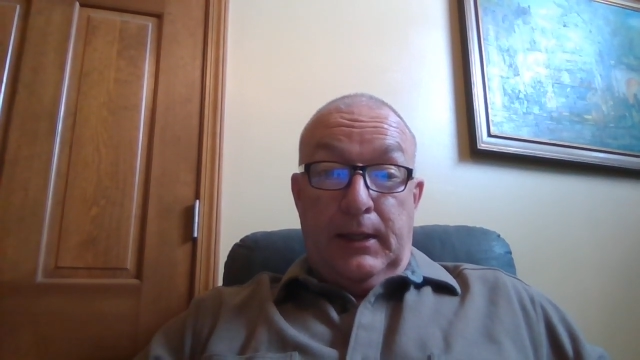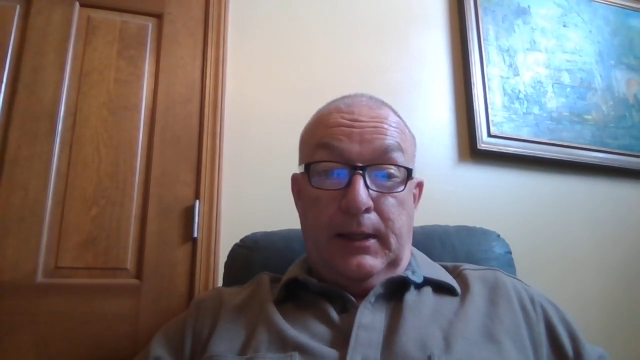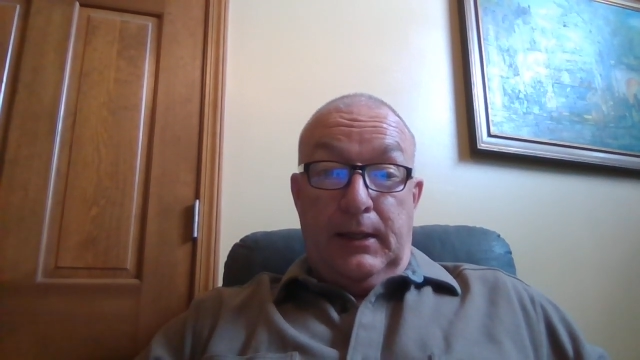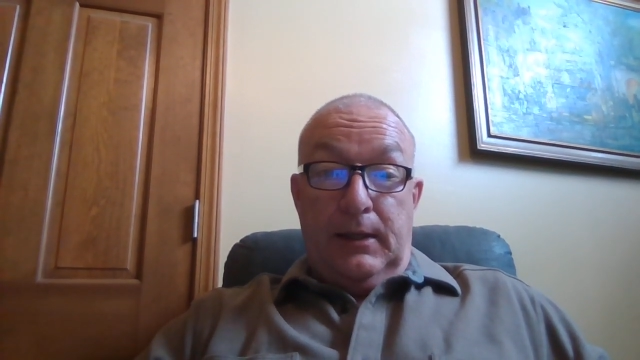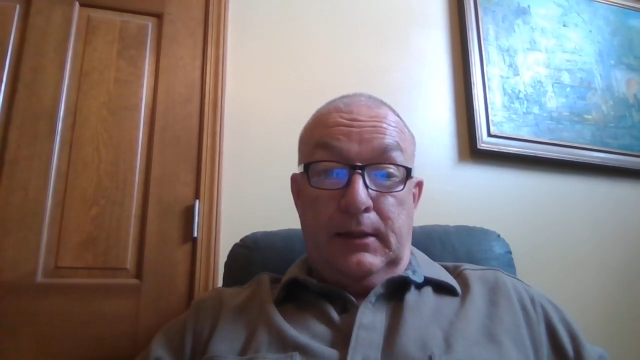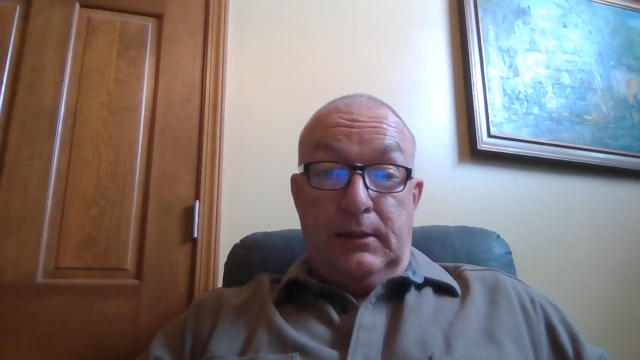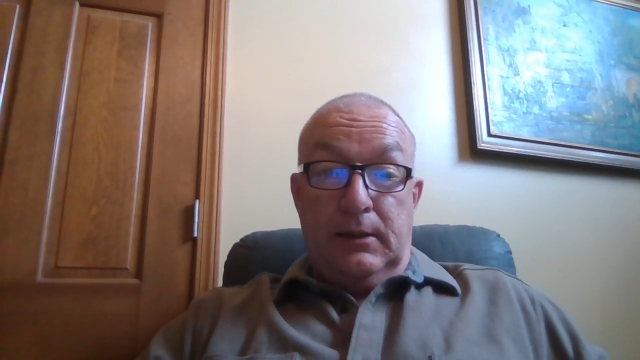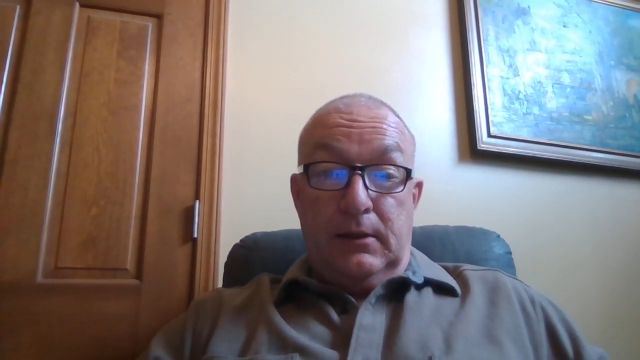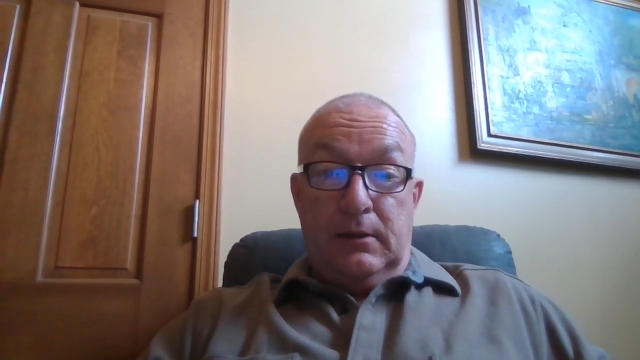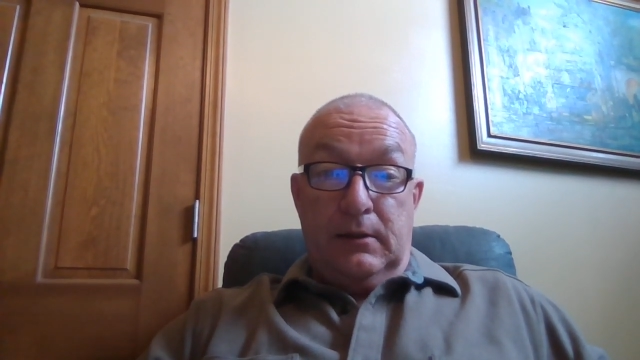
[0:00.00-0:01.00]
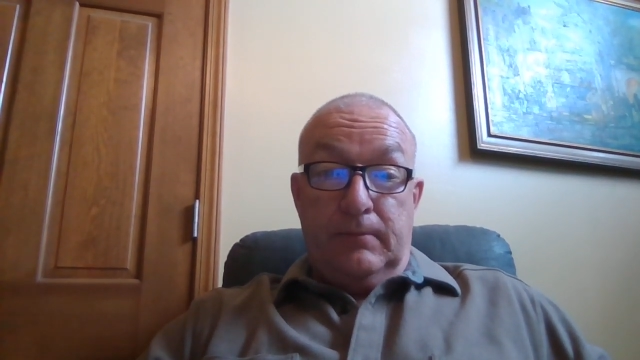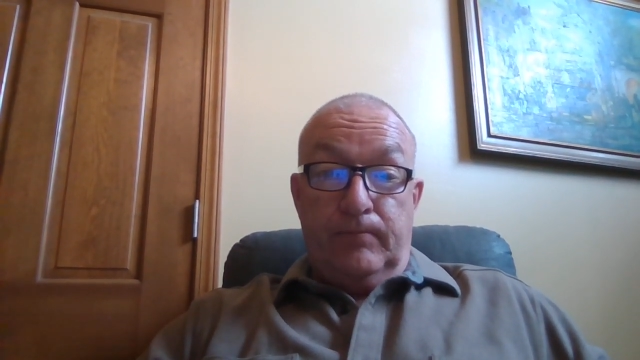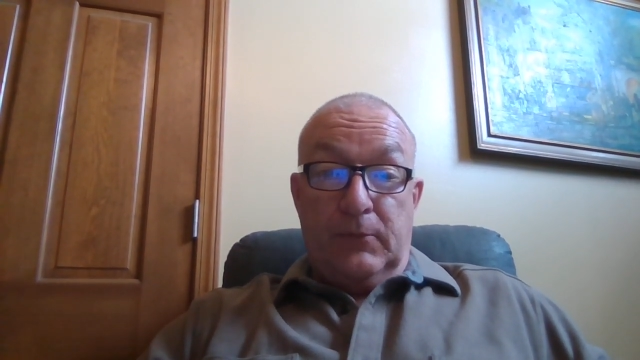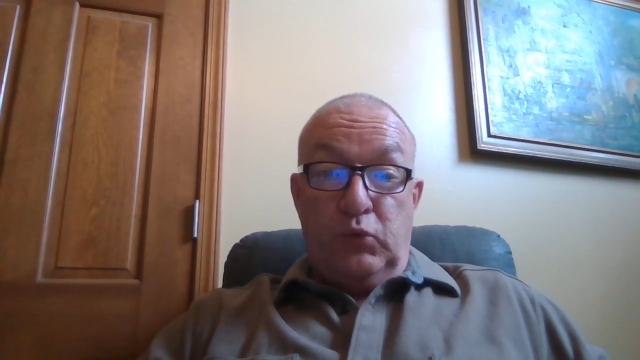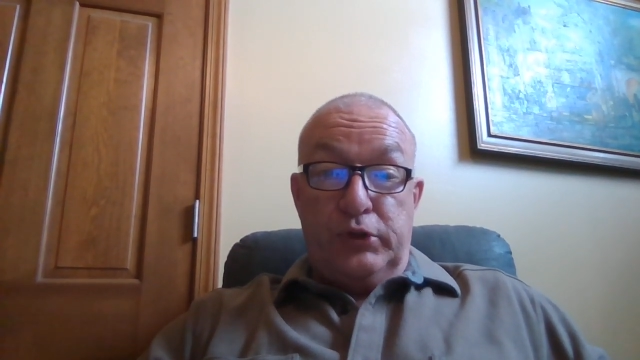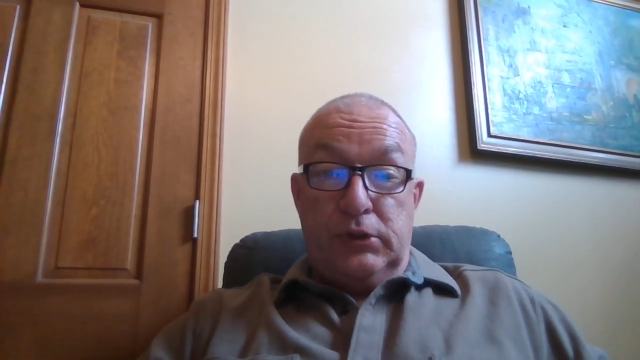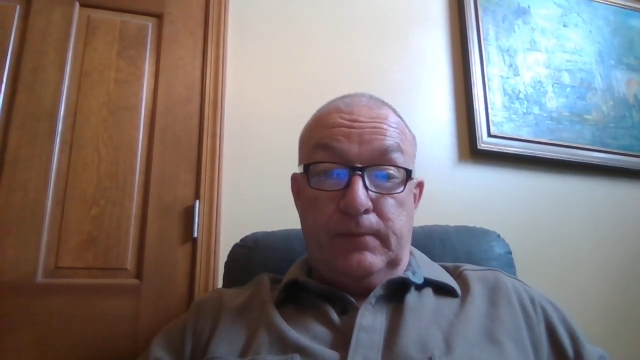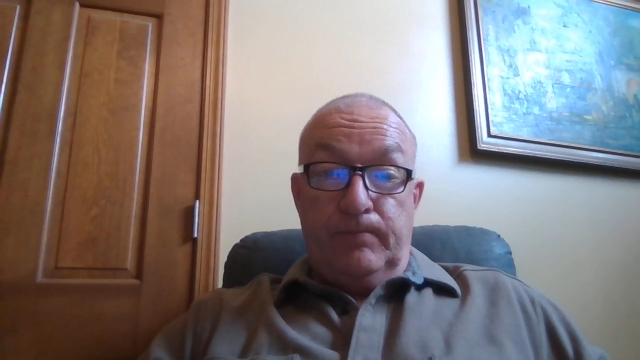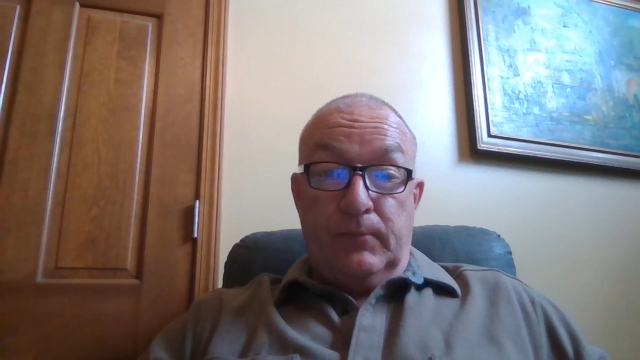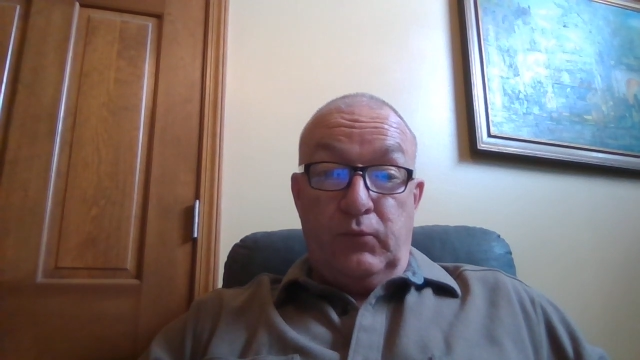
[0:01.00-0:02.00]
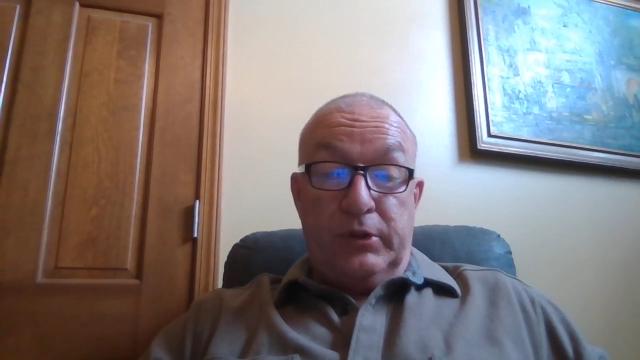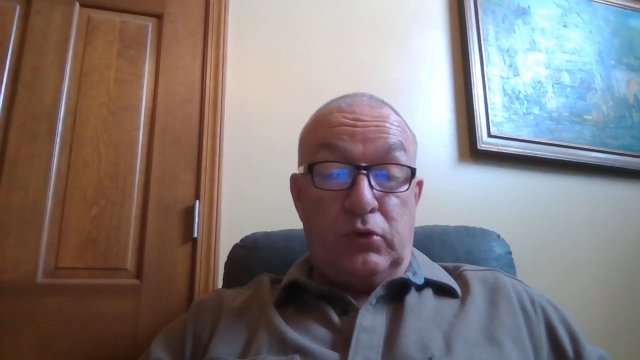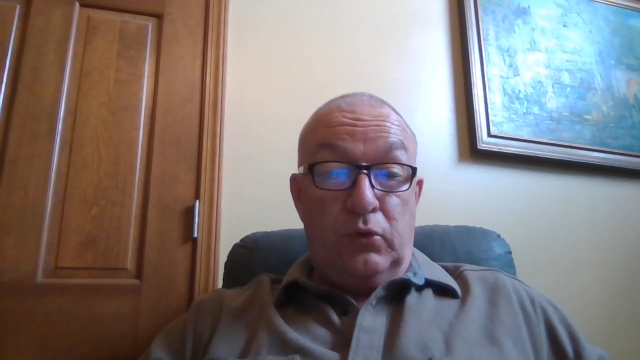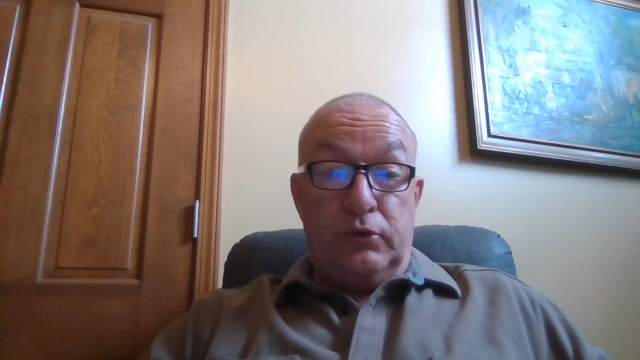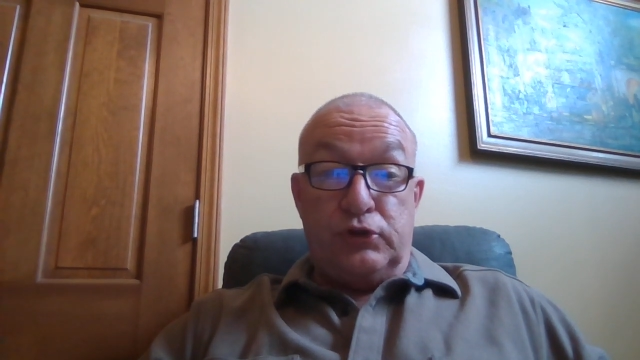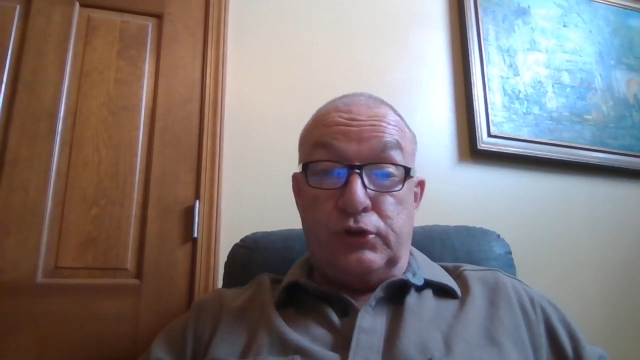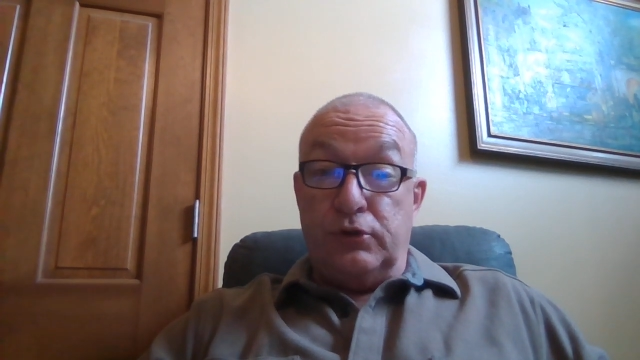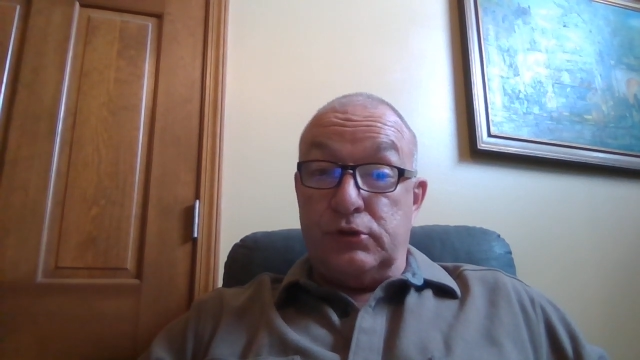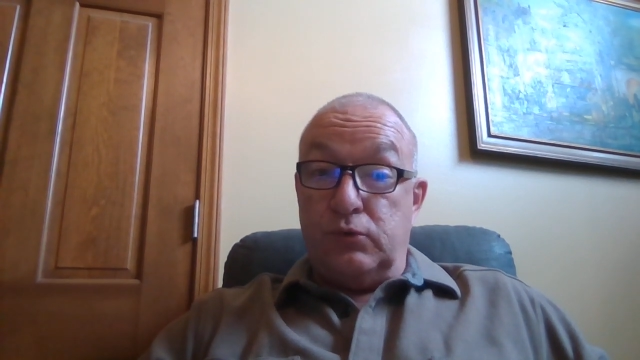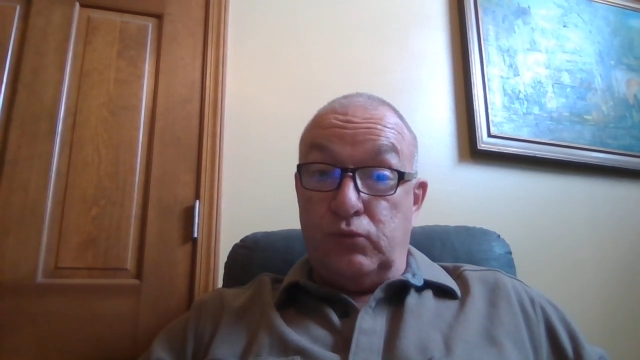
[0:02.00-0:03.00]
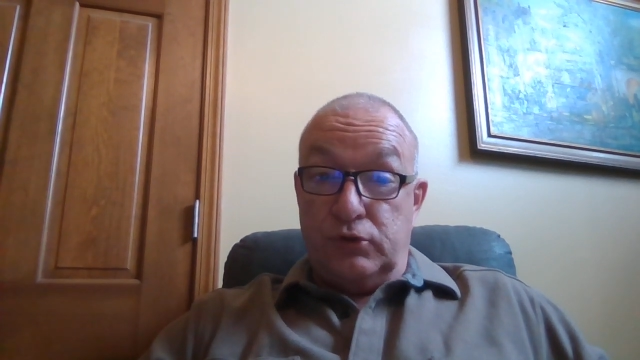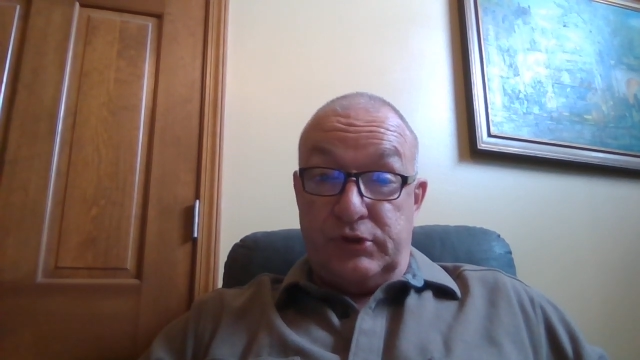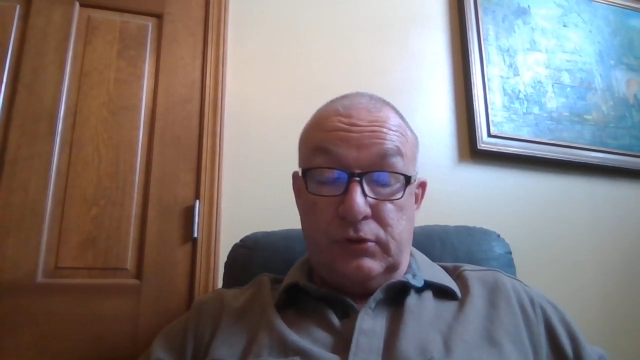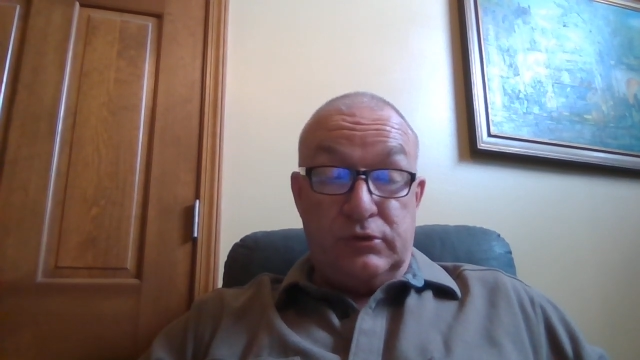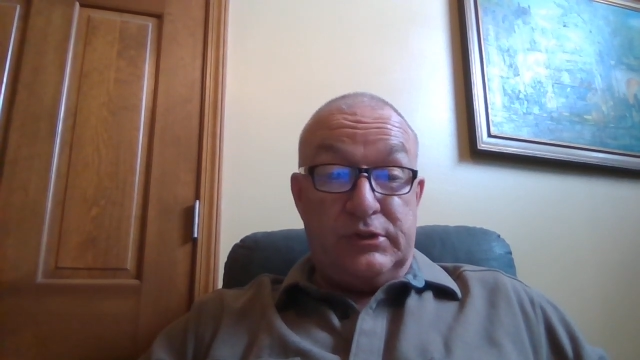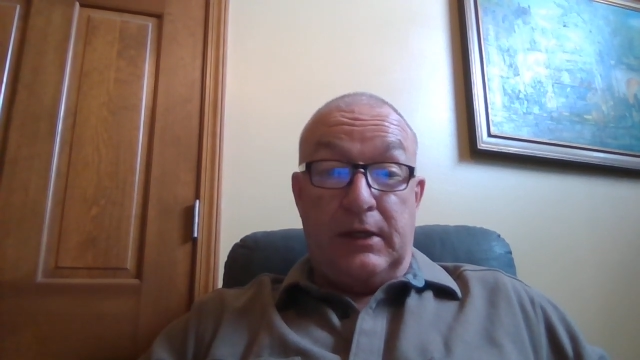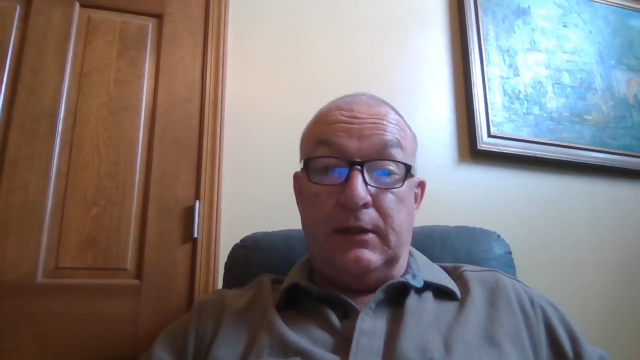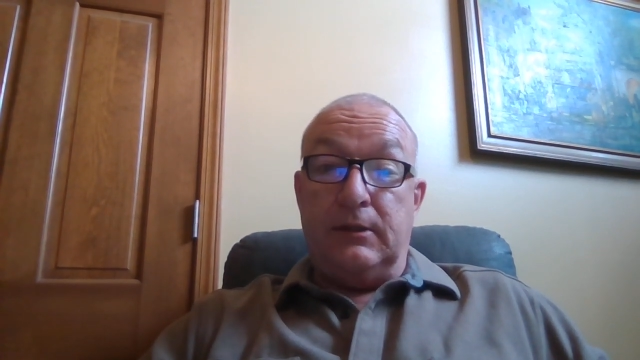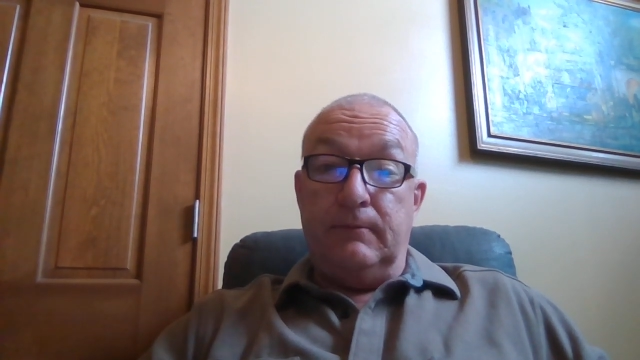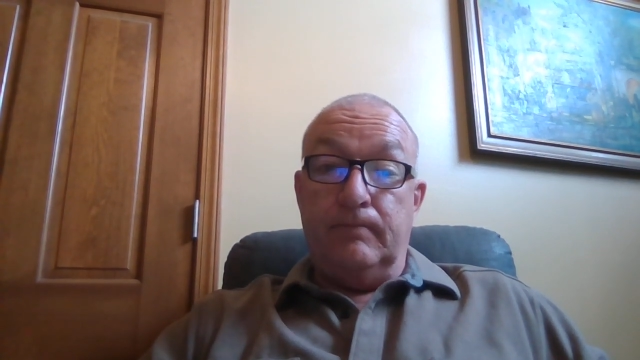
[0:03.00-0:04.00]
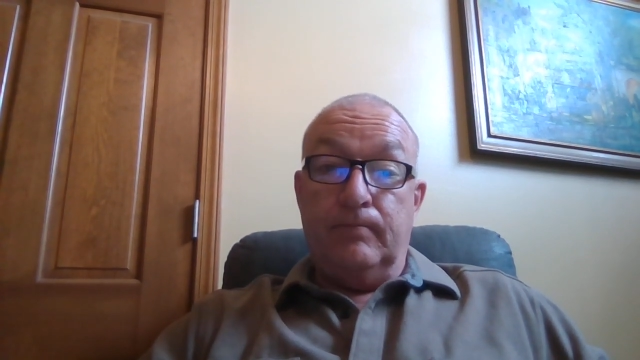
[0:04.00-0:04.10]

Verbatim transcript: and uh, we we told the church we're still standing